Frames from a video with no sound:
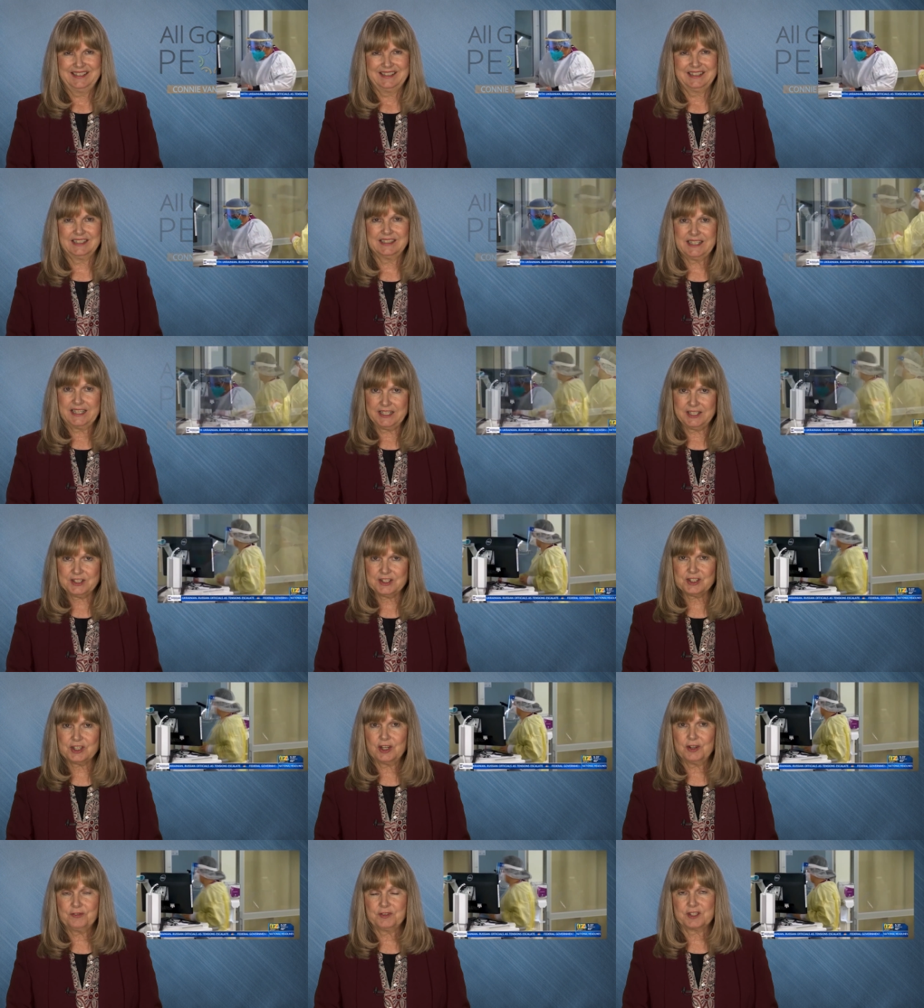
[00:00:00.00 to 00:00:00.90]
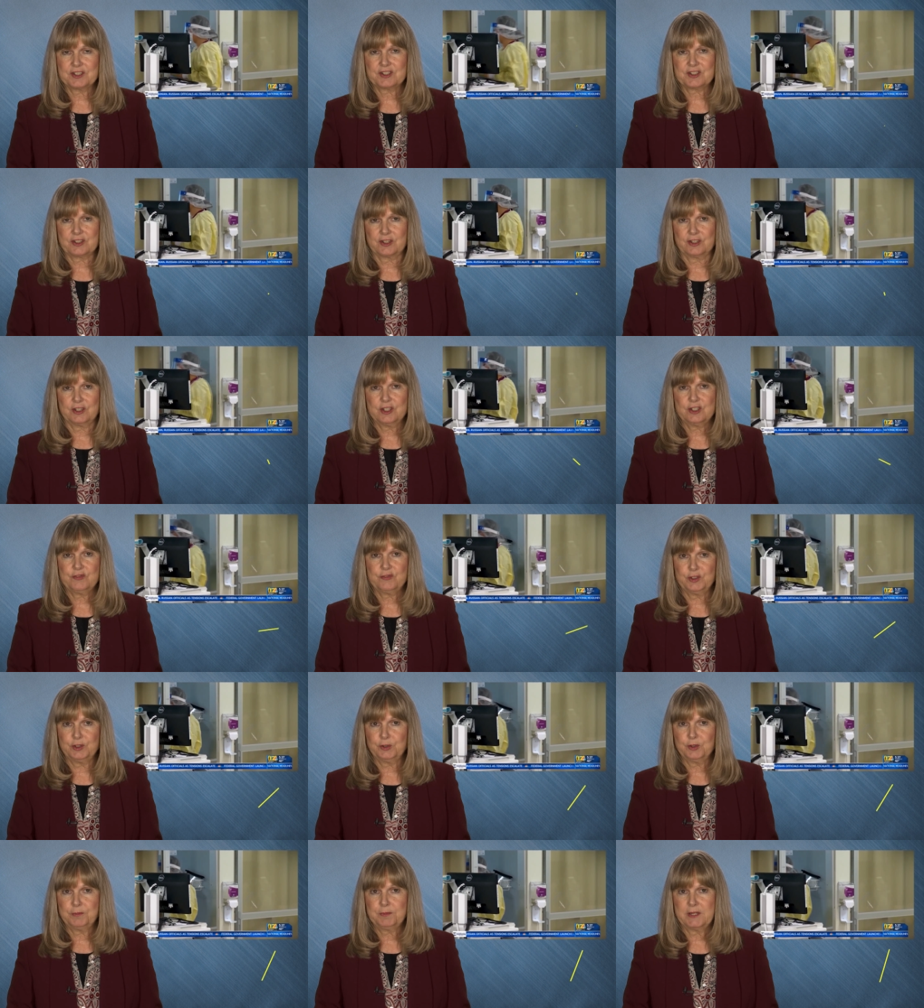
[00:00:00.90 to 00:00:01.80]
The latest COVID surge,
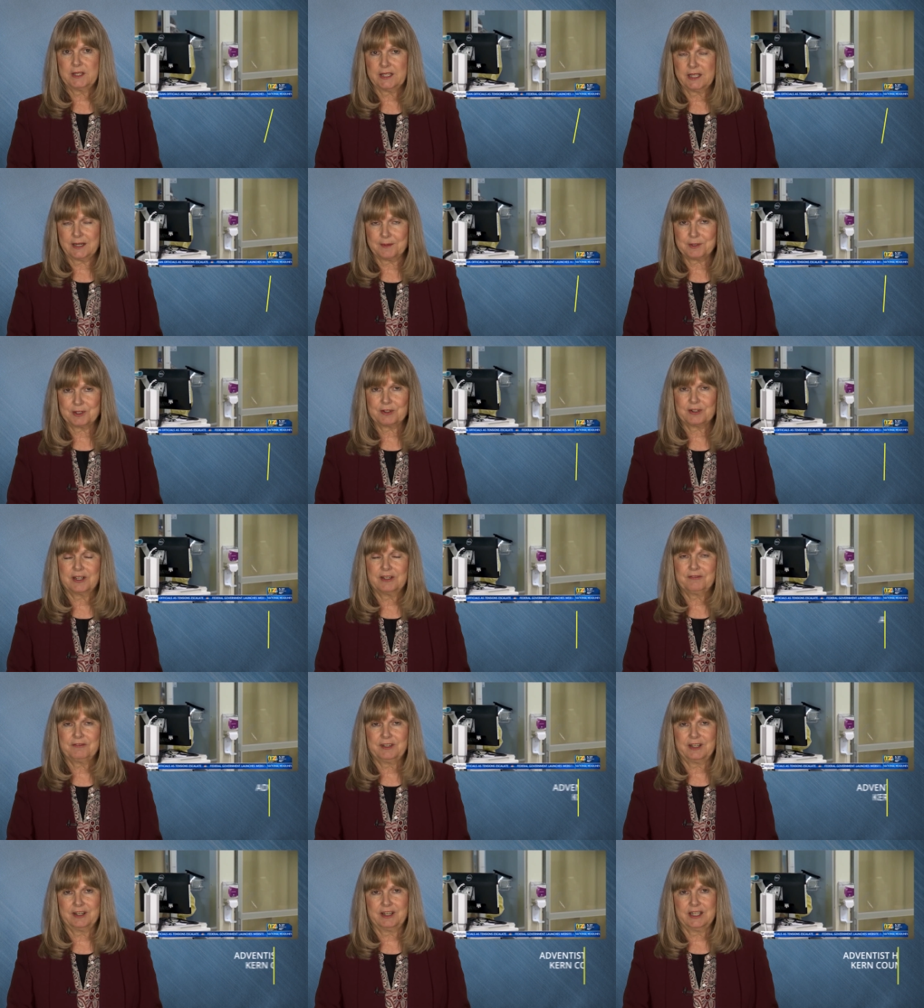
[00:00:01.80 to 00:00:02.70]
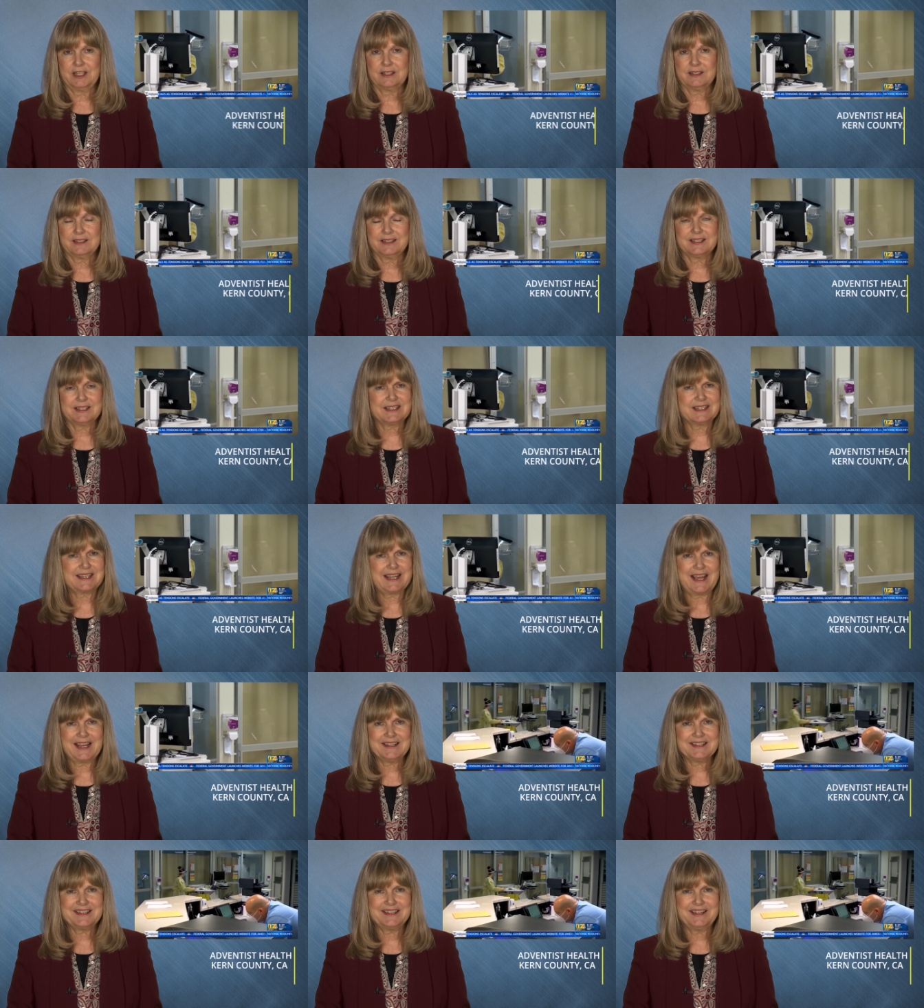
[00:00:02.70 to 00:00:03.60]
fueled by the Omicron variant, is
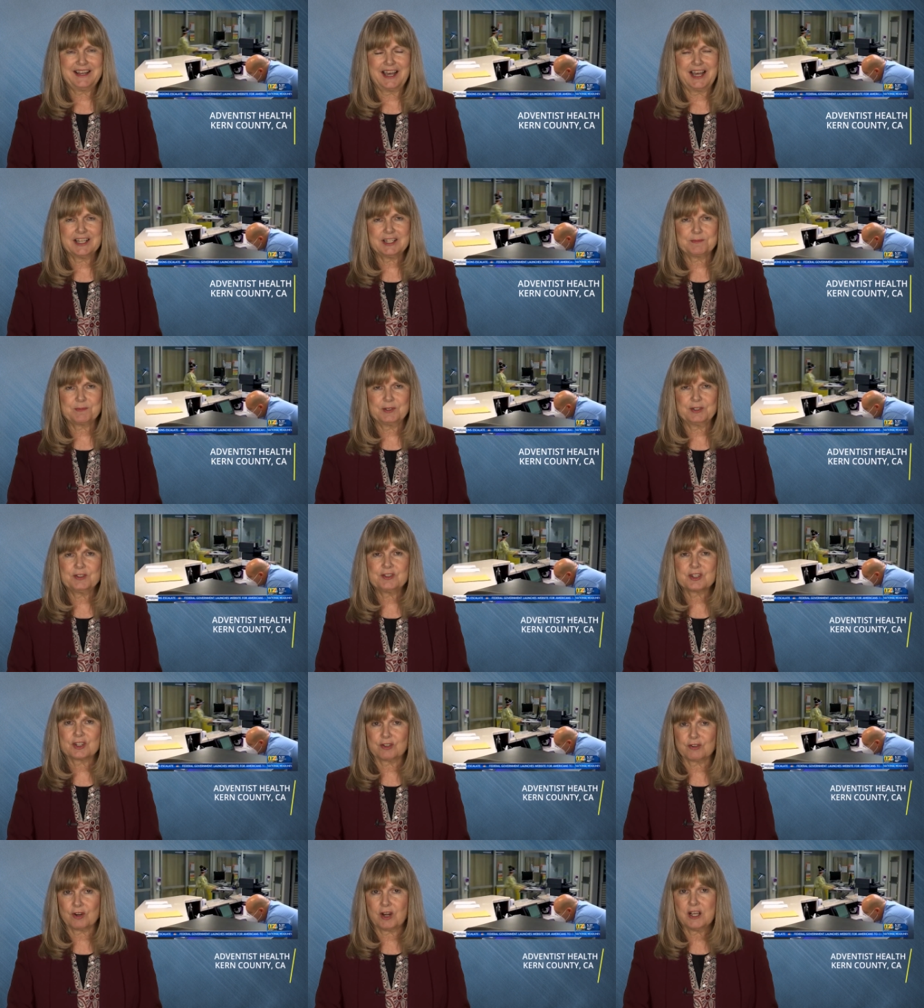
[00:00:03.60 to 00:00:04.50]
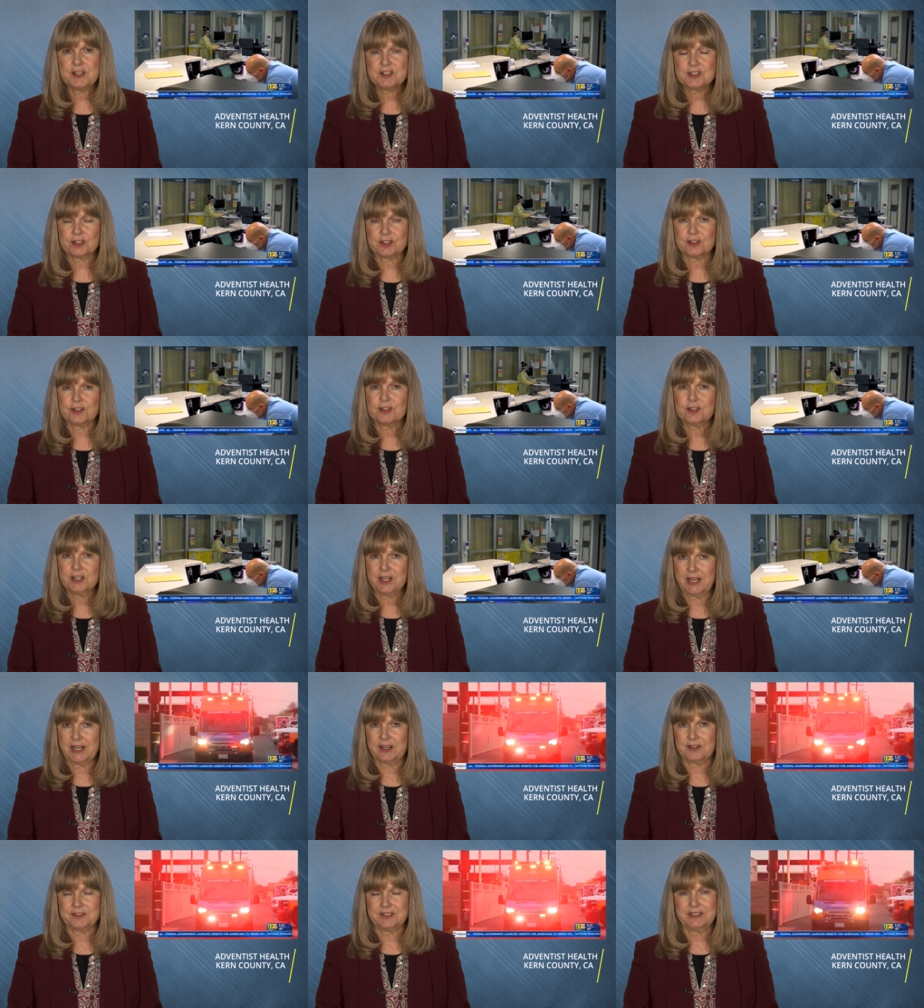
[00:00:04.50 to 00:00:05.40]
taxing hospitals across Kern
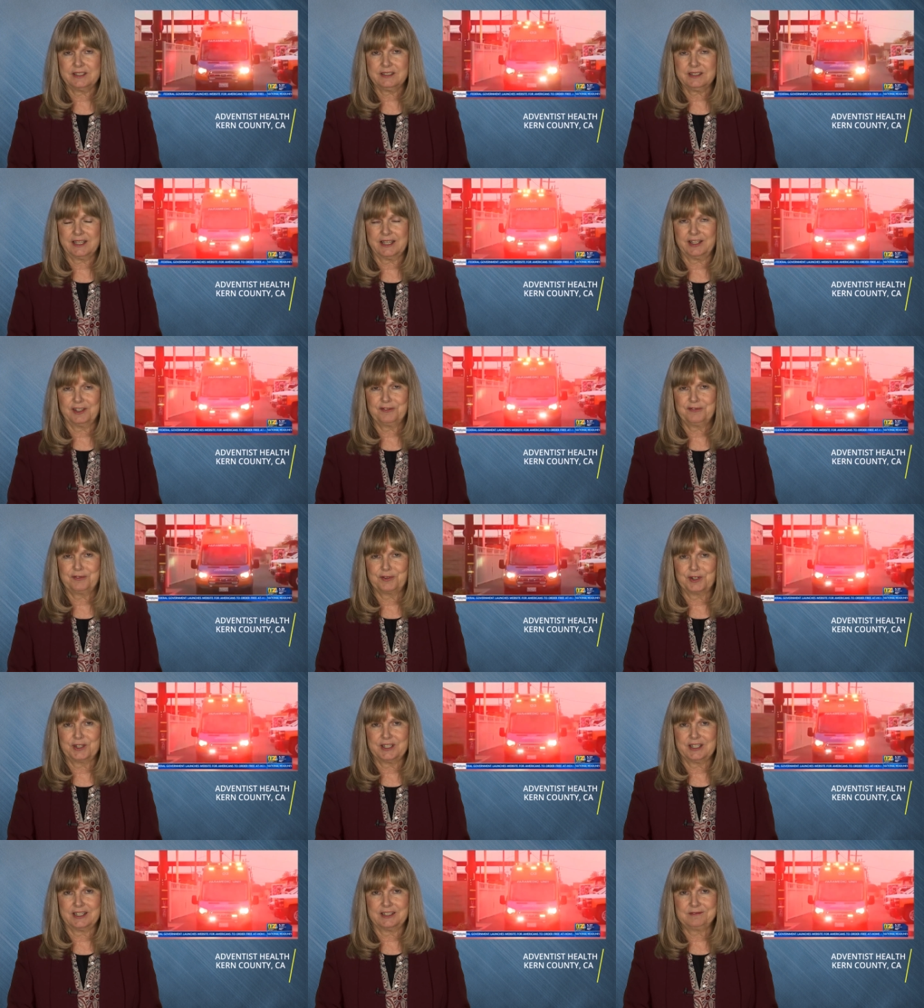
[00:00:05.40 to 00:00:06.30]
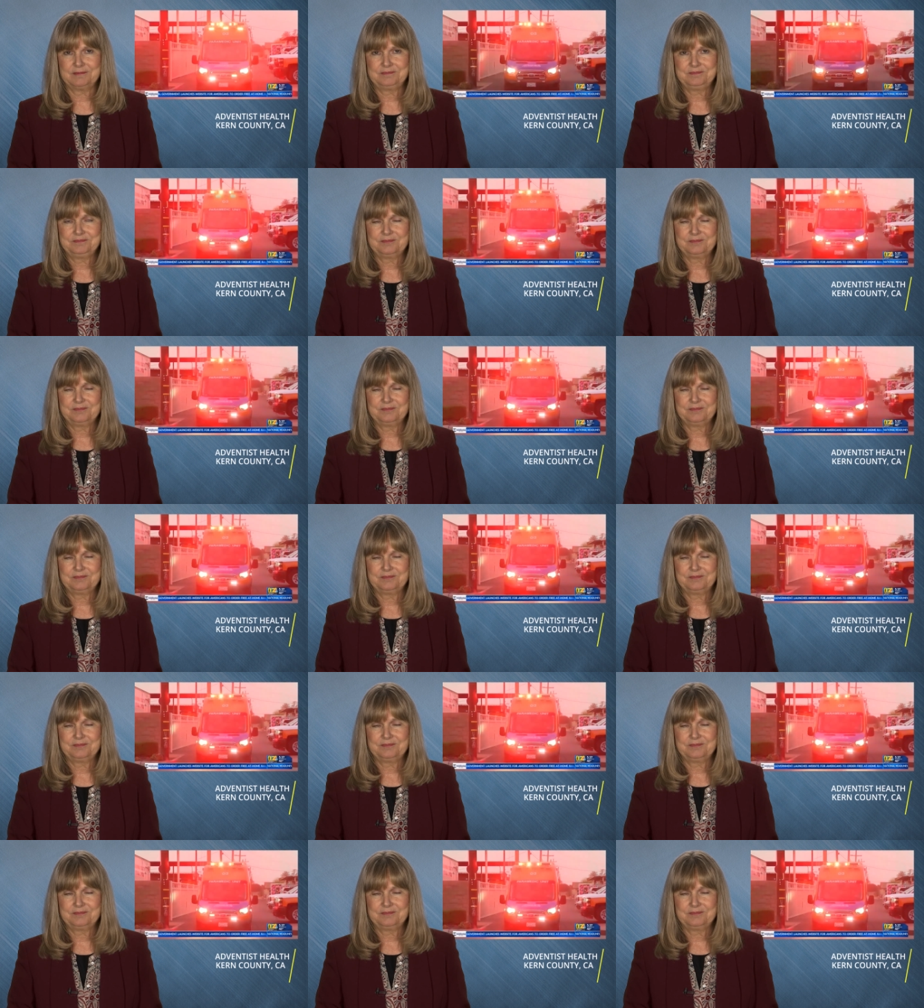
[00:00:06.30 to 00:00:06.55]
County in California.